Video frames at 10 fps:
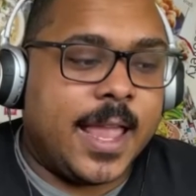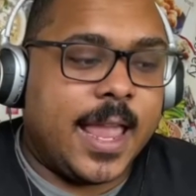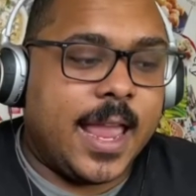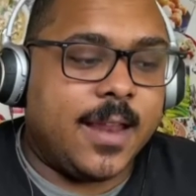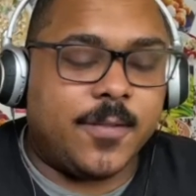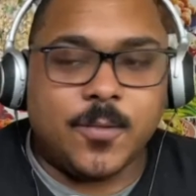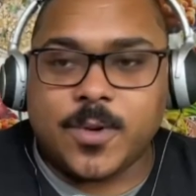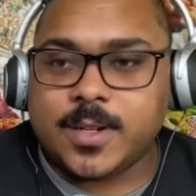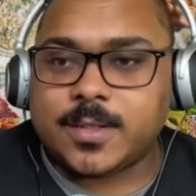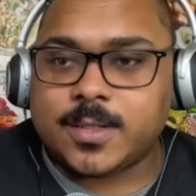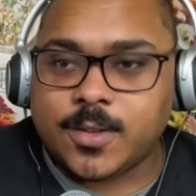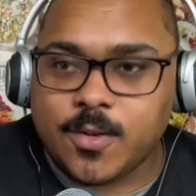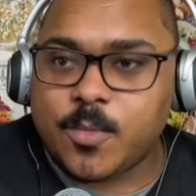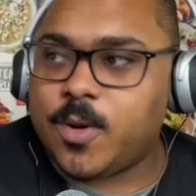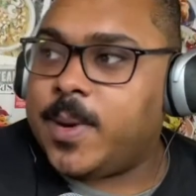And if you want to
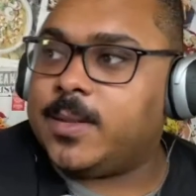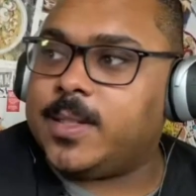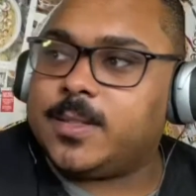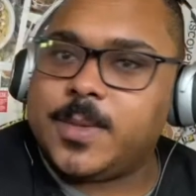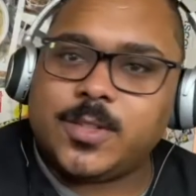know more about this,